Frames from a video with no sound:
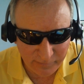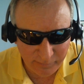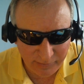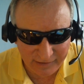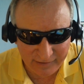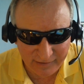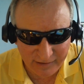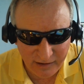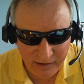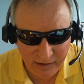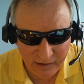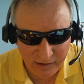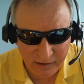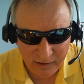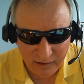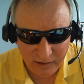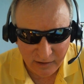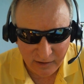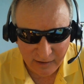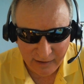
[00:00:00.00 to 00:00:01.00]

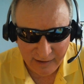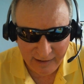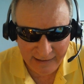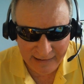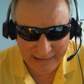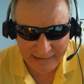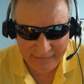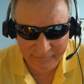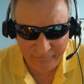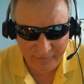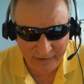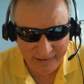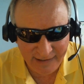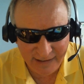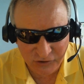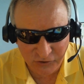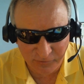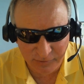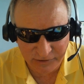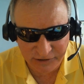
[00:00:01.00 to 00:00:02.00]
Petequilla and
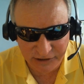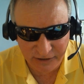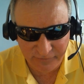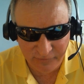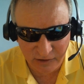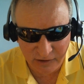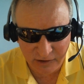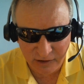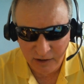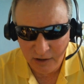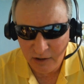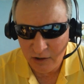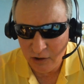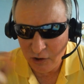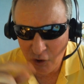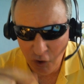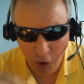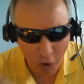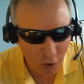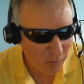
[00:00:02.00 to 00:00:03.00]
Financial Pacific,
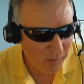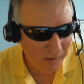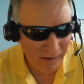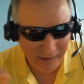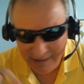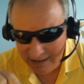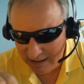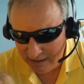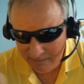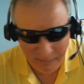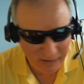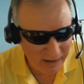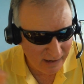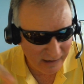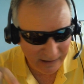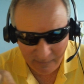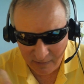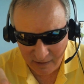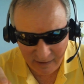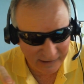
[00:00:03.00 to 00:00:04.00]
nobody in
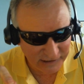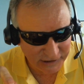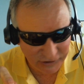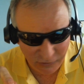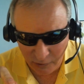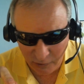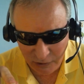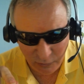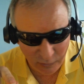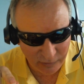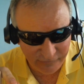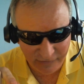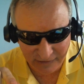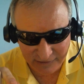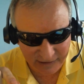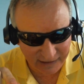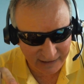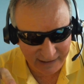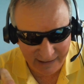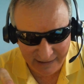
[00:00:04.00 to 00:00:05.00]
Panama is going to
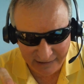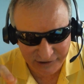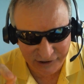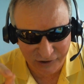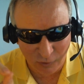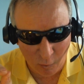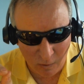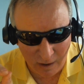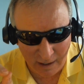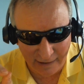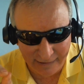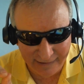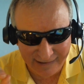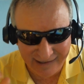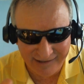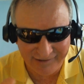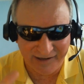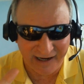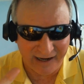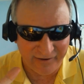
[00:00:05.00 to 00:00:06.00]
investigate squat.
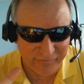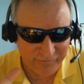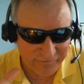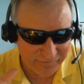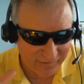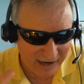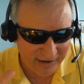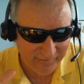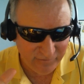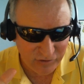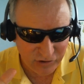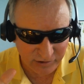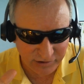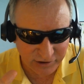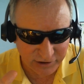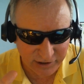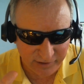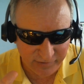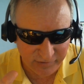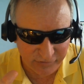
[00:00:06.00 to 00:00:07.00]
He's got 5
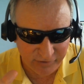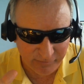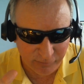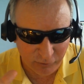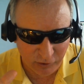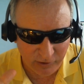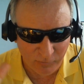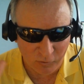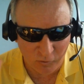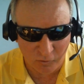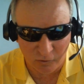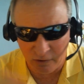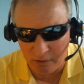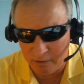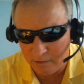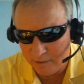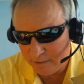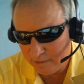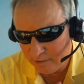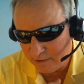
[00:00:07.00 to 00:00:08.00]
judges on the Supreme
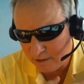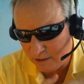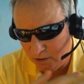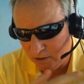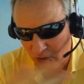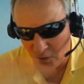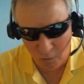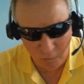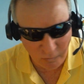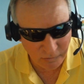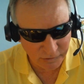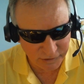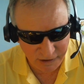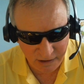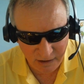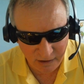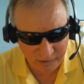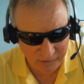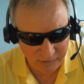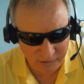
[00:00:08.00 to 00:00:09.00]
Court. He owns
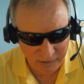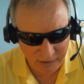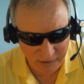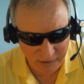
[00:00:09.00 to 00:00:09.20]
the